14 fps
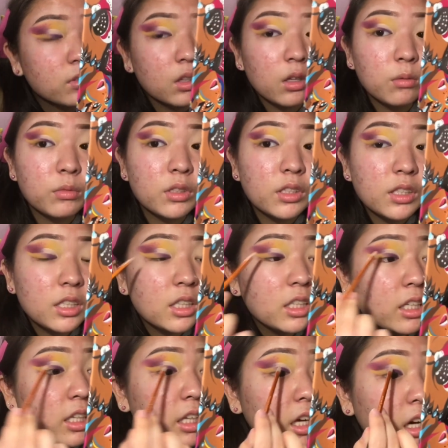I'm just
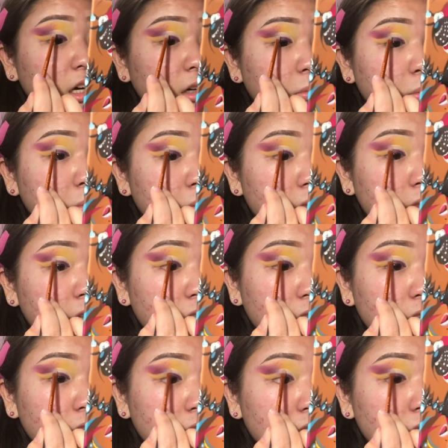cleaning up
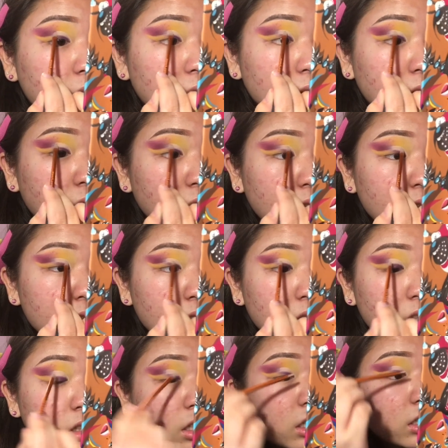the little
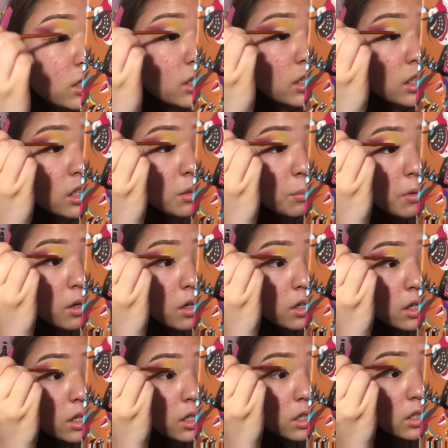concealer part
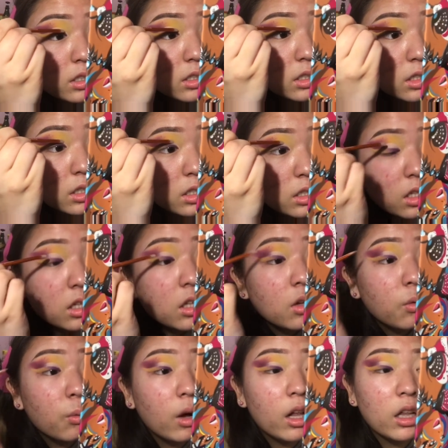because
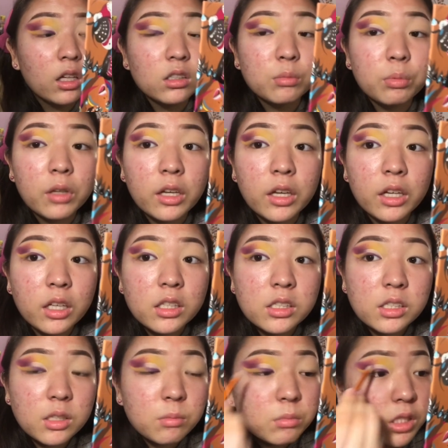while I was blending it
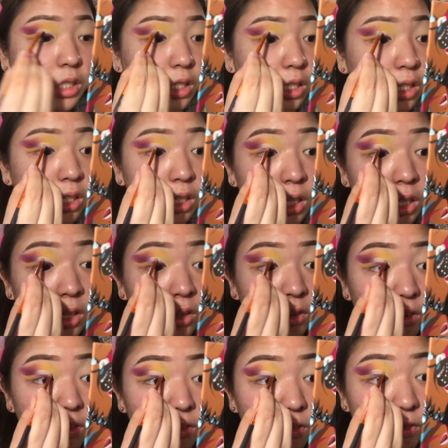seemed to
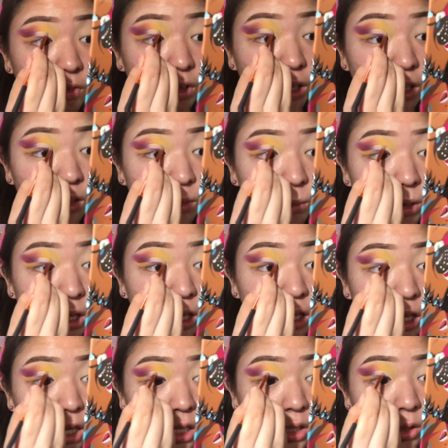fade away,
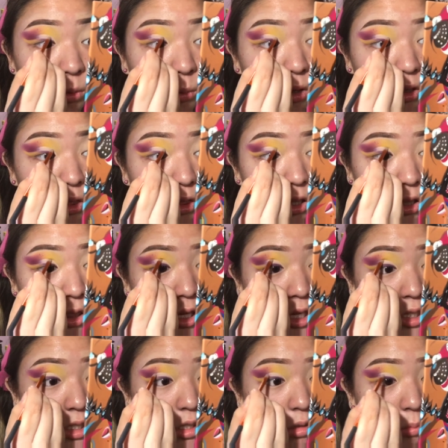and you want the line
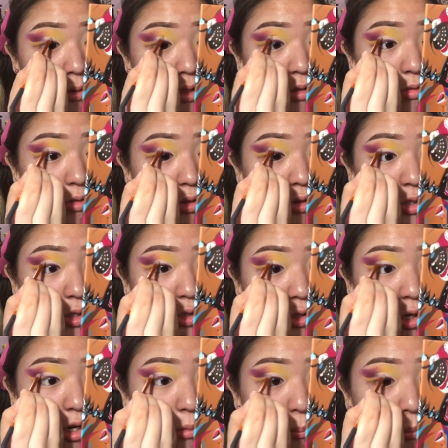to be very
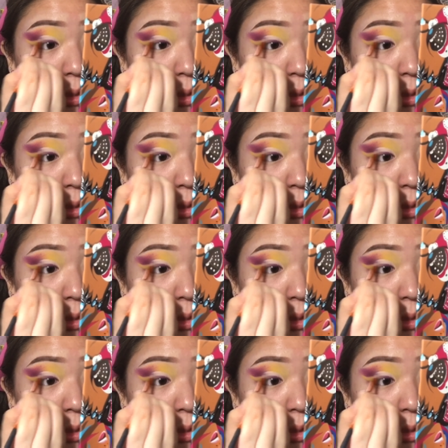sharp.